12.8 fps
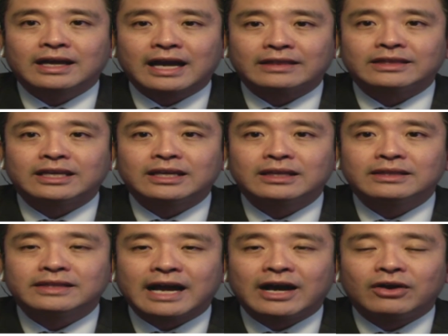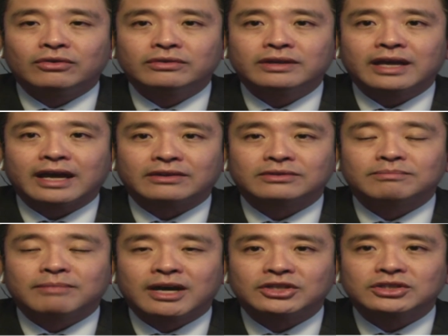cutting down as
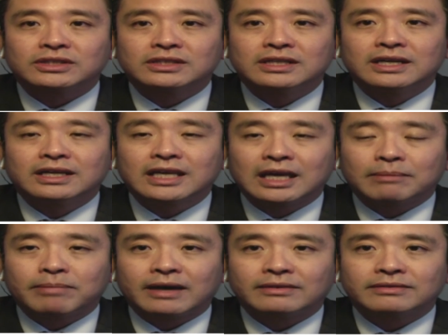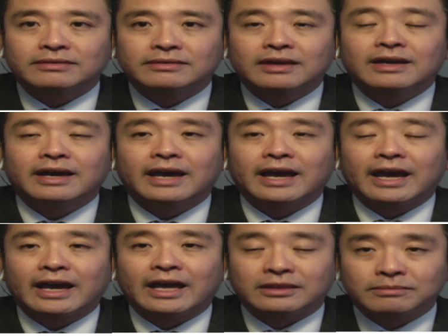much capex
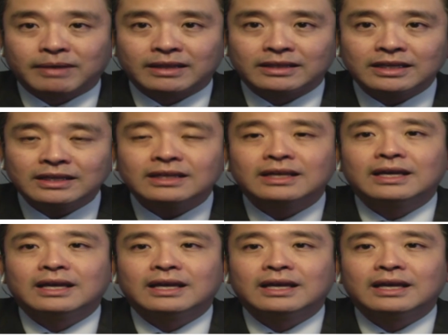spending.